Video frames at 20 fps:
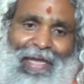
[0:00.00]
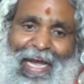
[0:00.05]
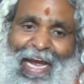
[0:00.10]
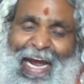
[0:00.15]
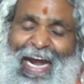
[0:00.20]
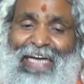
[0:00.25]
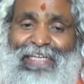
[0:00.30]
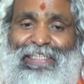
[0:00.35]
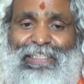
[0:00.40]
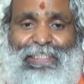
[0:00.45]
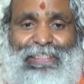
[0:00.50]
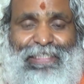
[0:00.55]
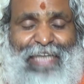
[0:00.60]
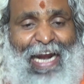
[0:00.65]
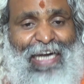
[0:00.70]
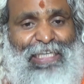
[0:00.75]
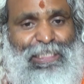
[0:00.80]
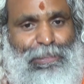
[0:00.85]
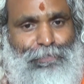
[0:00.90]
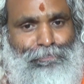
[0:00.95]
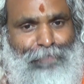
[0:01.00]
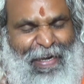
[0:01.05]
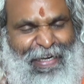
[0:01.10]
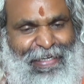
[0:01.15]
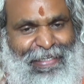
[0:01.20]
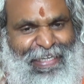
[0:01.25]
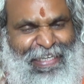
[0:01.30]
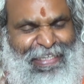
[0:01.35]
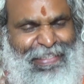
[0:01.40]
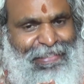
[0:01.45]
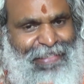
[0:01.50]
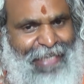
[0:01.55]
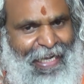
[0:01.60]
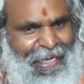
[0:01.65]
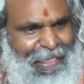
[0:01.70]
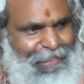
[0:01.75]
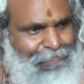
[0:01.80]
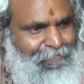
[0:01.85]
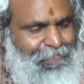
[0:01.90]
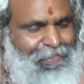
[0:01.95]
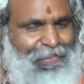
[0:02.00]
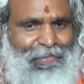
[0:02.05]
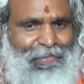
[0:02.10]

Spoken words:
and start spending time